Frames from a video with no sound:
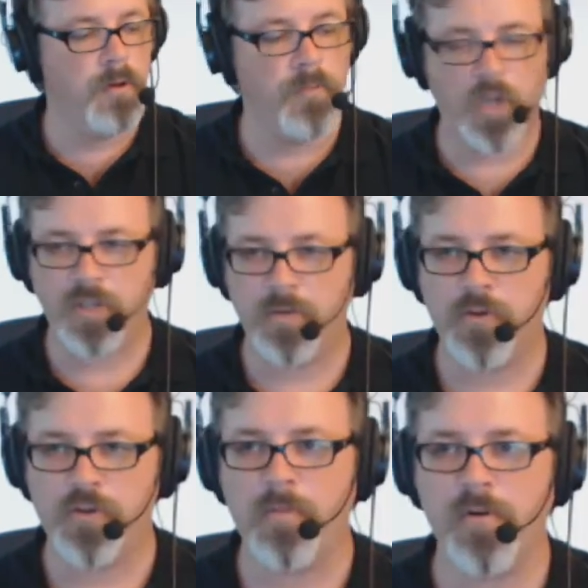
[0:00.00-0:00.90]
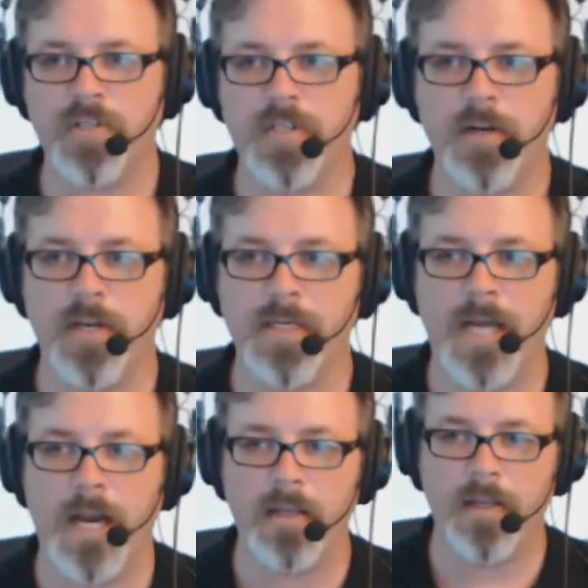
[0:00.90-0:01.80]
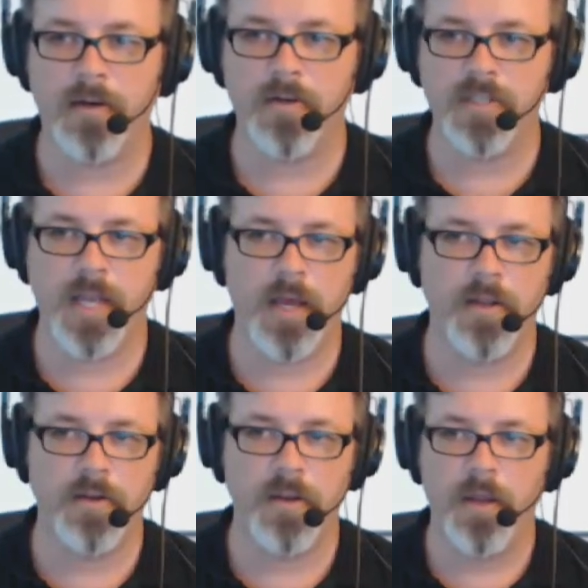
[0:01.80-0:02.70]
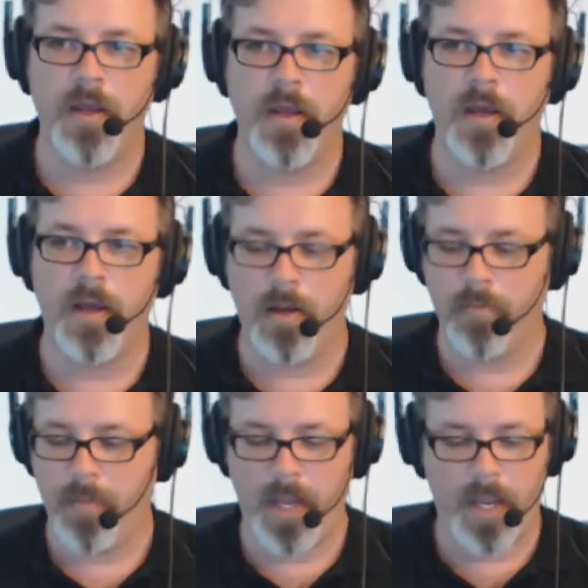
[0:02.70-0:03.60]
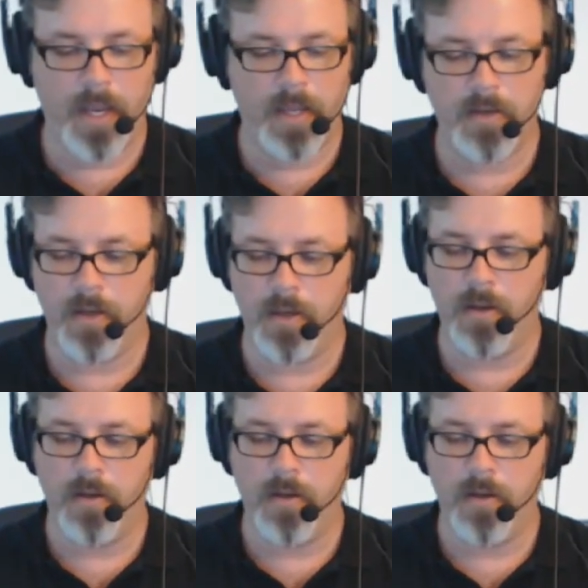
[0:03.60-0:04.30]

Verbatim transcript: multiple drawbars there to dial in our sound um, and uh,